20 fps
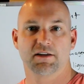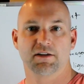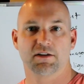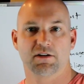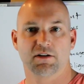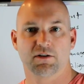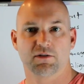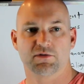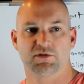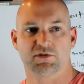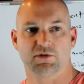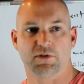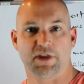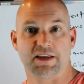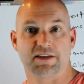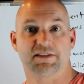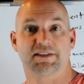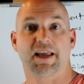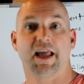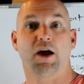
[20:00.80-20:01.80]
You know, so
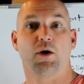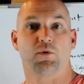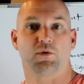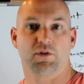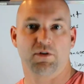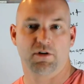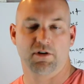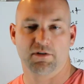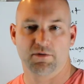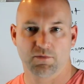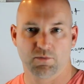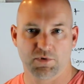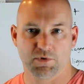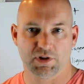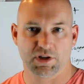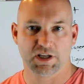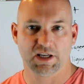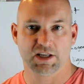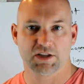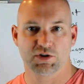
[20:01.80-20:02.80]
they sound good when
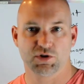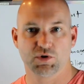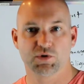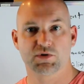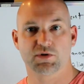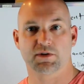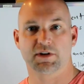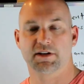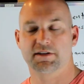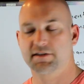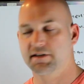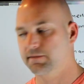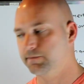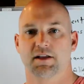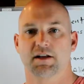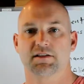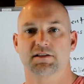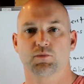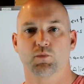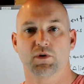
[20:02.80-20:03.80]
the end user gets
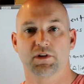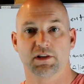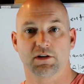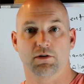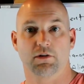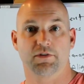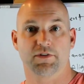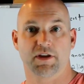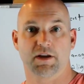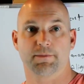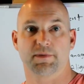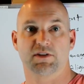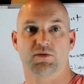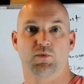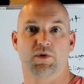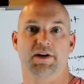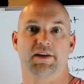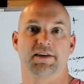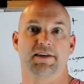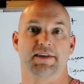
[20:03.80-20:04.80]
That's one little thing
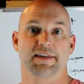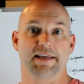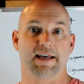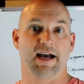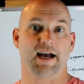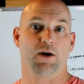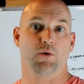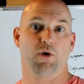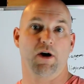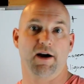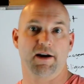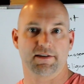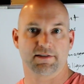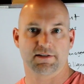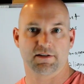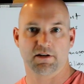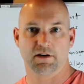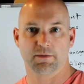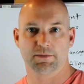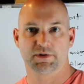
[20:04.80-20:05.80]
between DIY
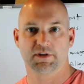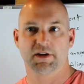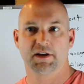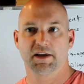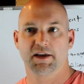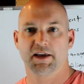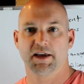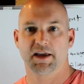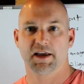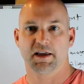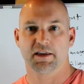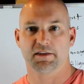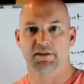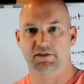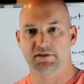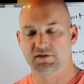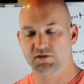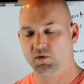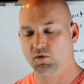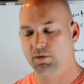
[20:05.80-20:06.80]
subs and
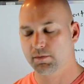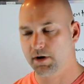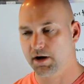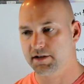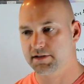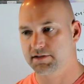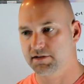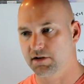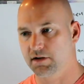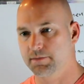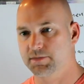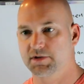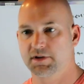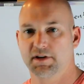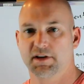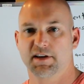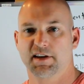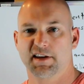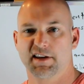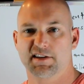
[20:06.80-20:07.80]
the store bought subs
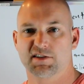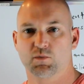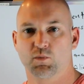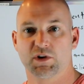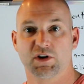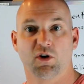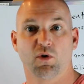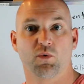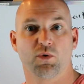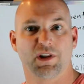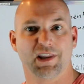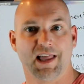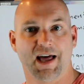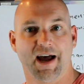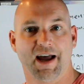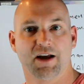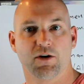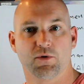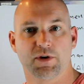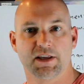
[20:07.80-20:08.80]
is we don't
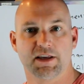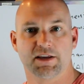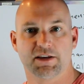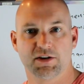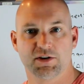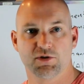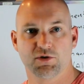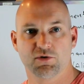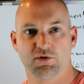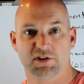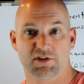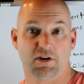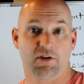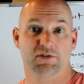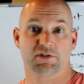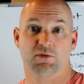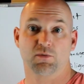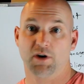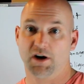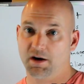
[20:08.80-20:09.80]
rely on EQ. It's
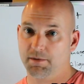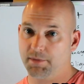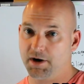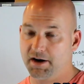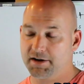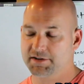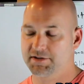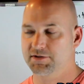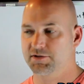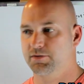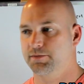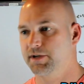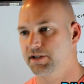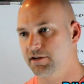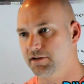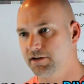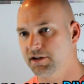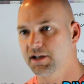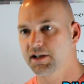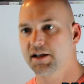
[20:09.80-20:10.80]
also why our boxes are
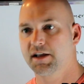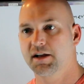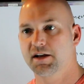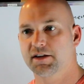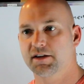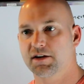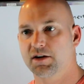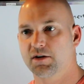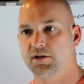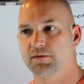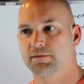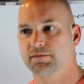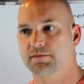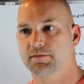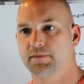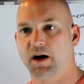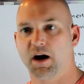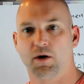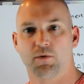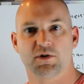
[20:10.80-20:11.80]
bigger. You know,
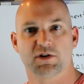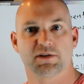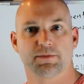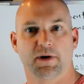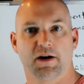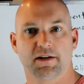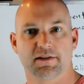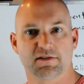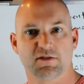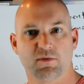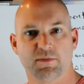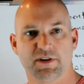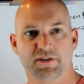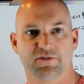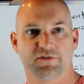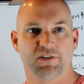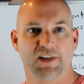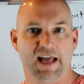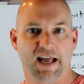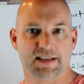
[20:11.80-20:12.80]
our response will be
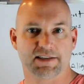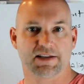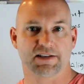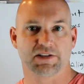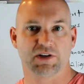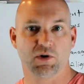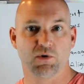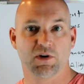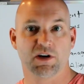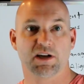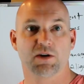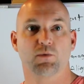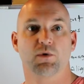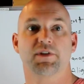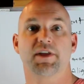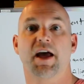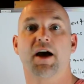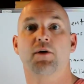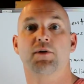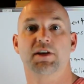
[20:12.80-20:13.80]
flat to tuning
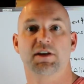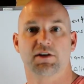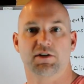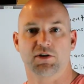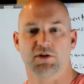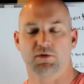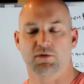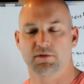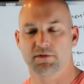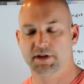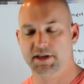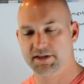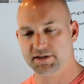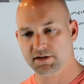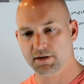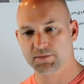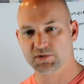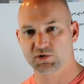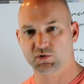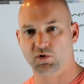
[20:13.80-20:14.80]
without EQ. And
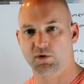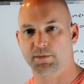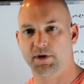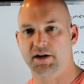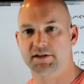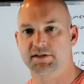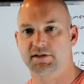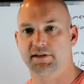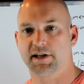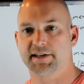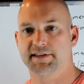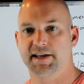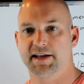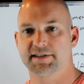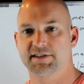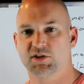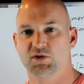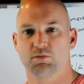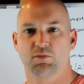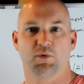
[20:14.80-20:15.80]
some store-boughts are like
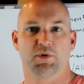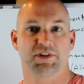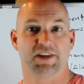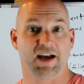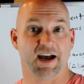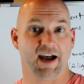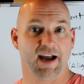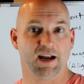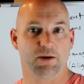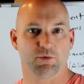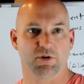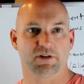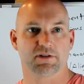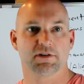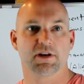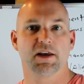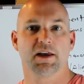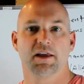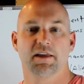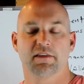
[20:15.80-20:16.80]
that too, but with the
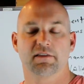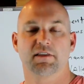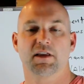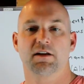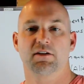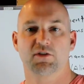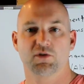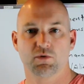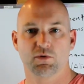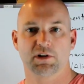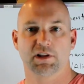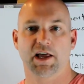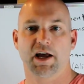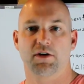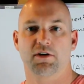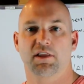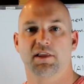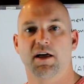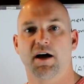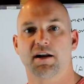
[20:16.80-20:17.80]
hybrids, they do rely
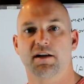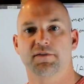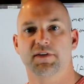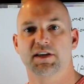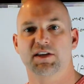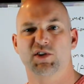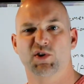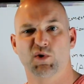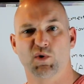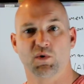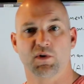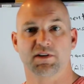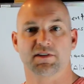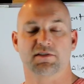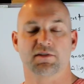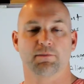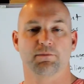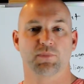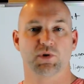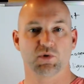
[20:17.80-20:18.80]
on a lot of EQ and
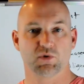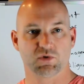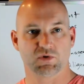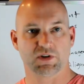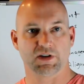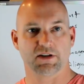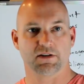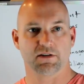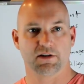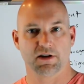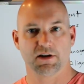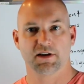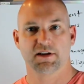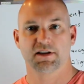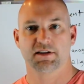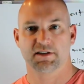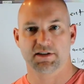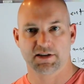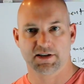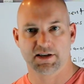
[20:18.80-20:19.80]
some boosting
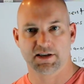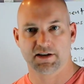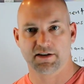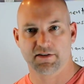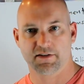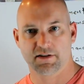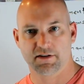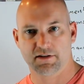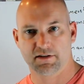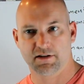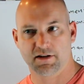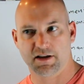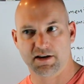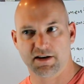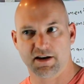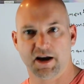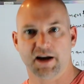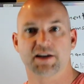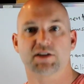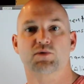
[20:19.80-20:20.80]
to get a, a
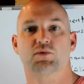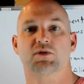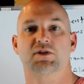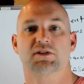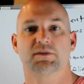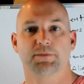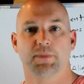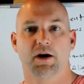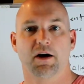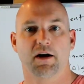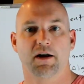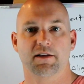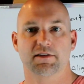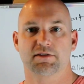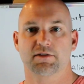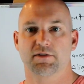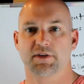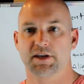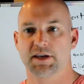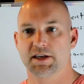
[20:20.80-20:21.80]
nice
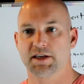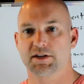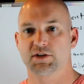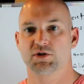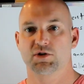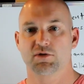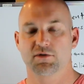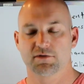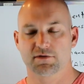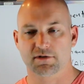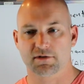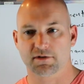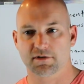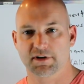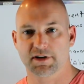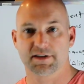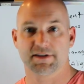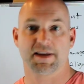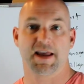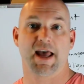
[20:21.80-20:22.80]
response so the end
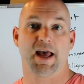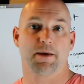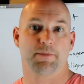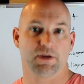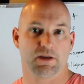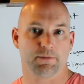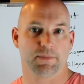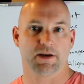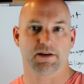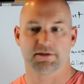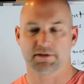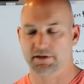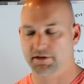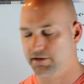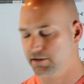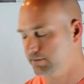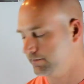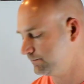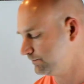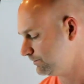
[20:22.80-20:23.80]
user is happy,
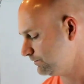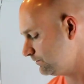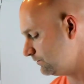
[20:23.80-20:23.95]
basically.